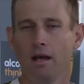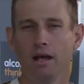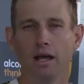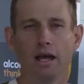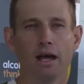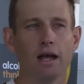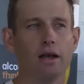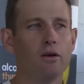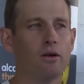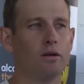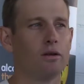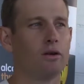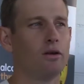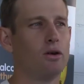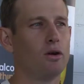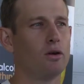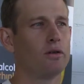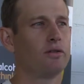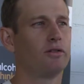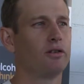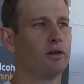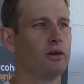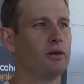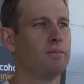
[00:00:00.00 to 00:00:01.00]
Yeah,
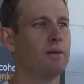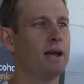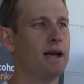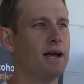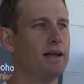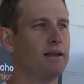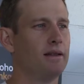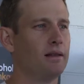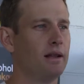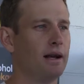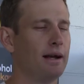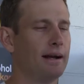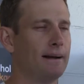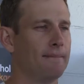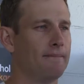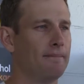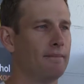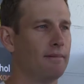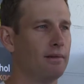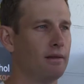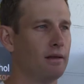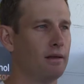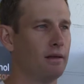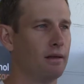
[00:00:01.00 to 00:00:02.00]
not too bad.
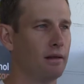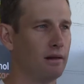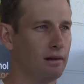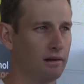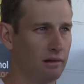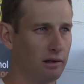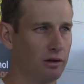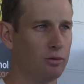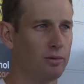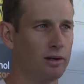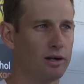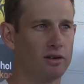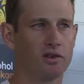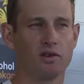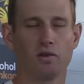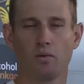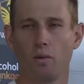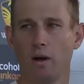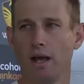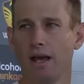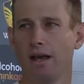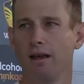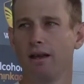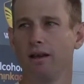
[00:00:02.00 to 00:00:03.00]
A little bit of
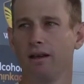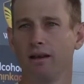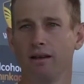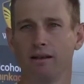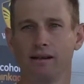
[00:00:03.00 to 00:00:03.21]
swing